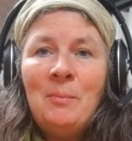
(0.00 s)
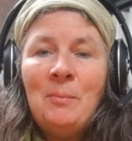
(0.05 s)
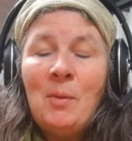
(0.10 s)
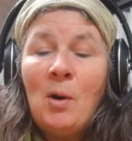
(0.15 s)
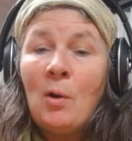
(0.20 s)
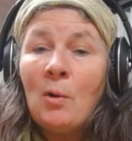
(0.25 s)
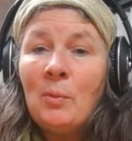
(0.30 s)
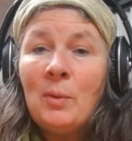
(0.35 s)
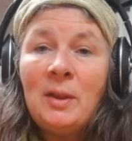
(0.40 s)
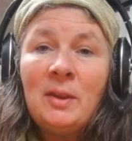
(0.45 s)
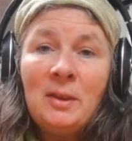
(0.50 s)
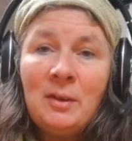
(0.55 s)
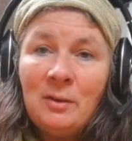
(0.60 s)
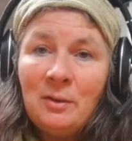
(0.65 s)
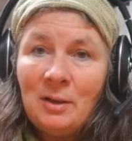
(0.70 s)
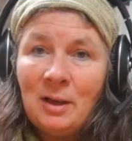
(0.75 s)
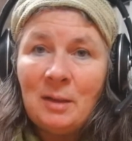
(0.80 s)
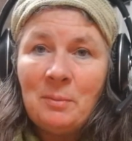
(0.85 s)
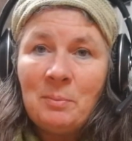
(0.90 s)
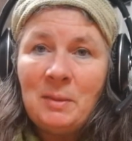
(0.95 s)
or whether,
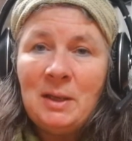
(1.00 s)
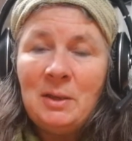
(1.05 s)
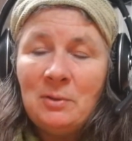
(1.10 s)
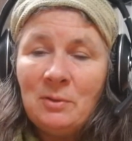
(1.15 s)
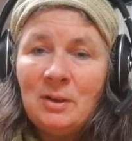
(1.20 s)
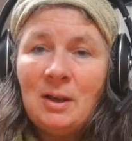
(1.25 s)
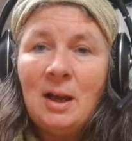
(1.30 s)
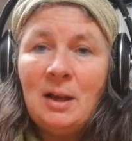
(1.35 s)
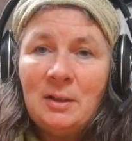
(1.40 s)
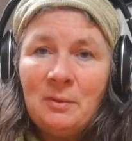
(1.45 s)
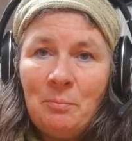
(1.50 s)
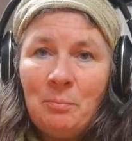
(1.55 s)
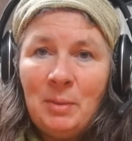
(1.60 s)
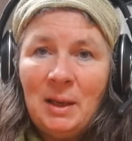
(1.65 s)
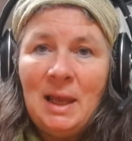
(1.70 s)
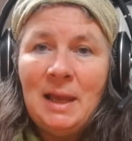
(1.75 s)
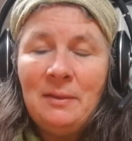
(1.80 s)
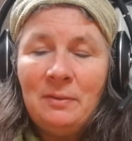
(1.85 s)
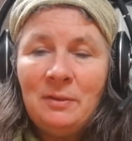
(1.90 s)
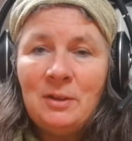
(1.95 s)
like me, you'll kind of
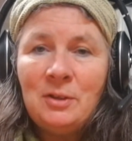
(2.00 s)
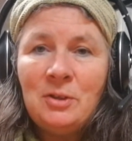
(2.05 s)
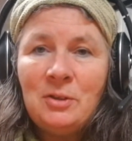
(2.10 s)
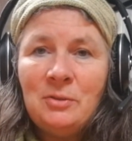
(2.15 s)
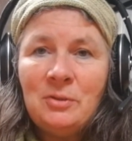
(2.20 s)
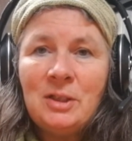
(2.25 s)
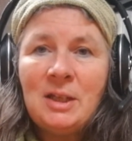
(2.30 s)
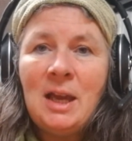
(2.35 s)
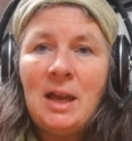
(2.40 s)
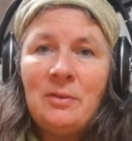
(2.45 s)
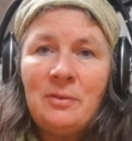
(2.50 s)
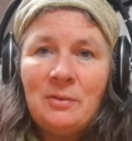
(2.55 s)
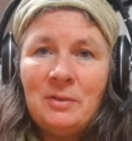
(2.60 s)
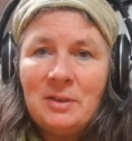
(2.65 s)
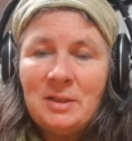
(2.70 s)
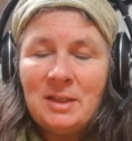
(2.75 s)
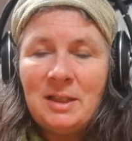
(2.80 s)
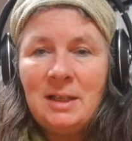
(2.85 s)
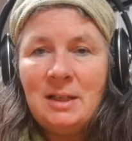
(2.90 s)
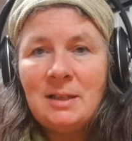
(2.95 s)
blend the two together and
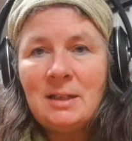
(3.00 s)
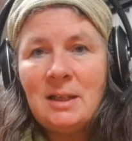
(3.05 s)
see it